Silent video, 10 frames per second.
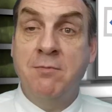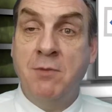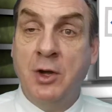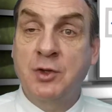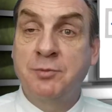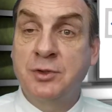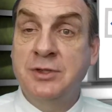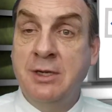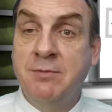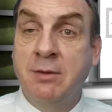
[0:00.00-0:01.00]
multiple
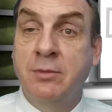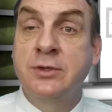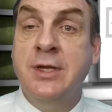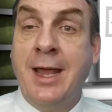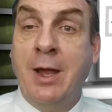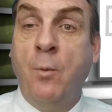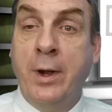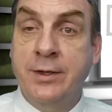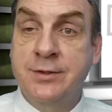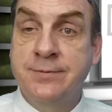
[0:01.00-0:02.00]
team members at
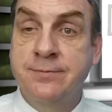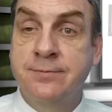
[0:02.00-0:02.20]
once.